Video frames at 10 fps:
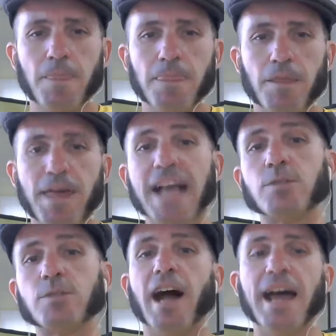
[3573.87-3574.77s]

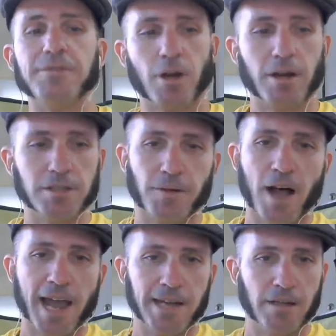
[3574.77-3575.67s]
that's what I've started to
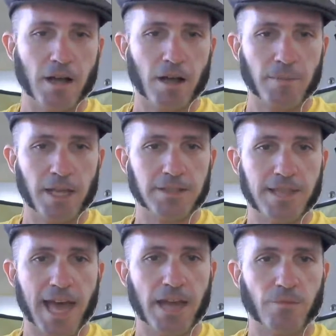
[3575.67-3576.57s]
find,
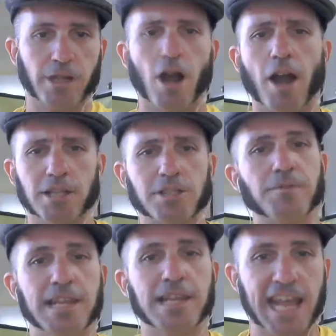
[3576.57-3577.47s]
is that regardless
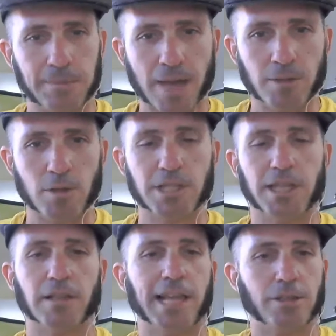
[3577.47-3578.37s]
of the name I'm
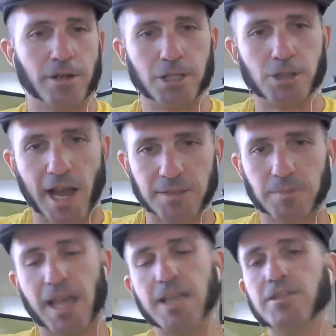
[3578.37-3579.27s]
using, like you're going to try
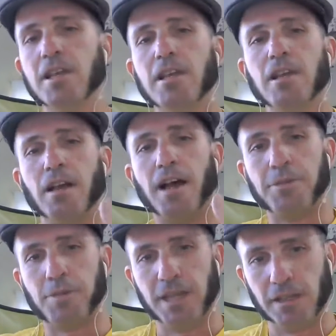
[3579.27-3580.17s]
some things,
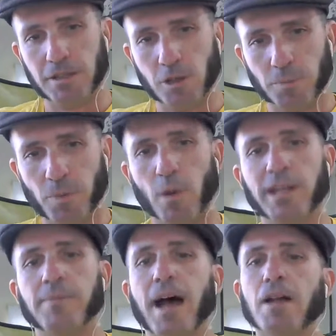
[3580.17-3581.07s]
I think your
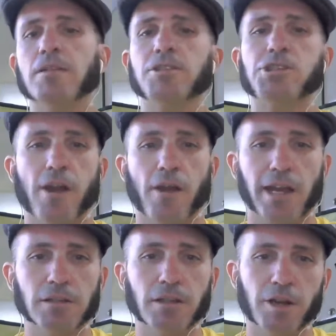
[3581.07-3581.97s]
point about sharing
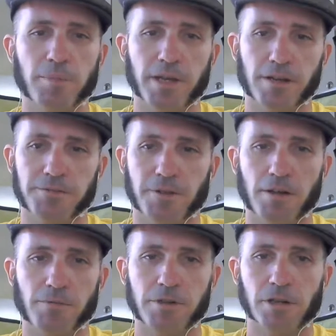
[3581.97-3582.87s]
a little bit of
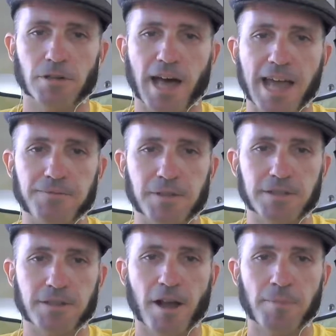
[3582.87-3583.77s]
real life is
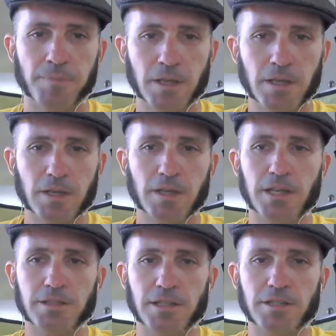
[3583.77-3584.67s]

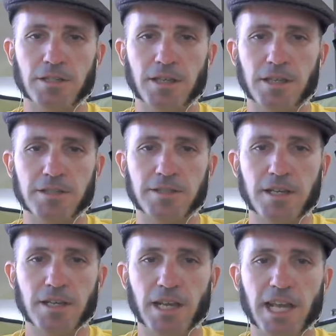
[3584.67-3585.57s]

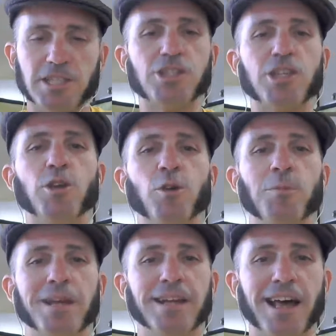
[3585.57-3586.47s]
it's just
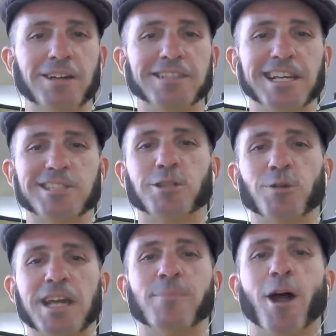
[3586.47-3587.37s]
human. I don't think it's a
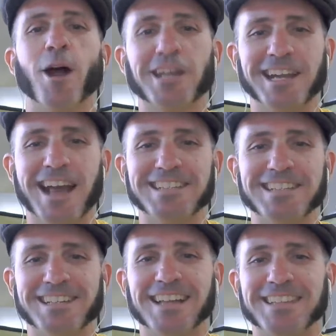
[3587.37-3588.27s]
great marketing
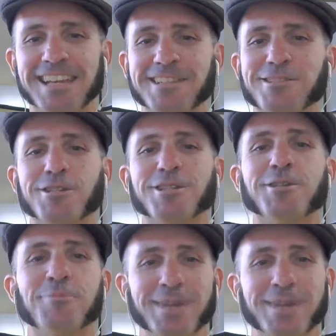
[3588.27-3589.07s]
idea. I think it's just human.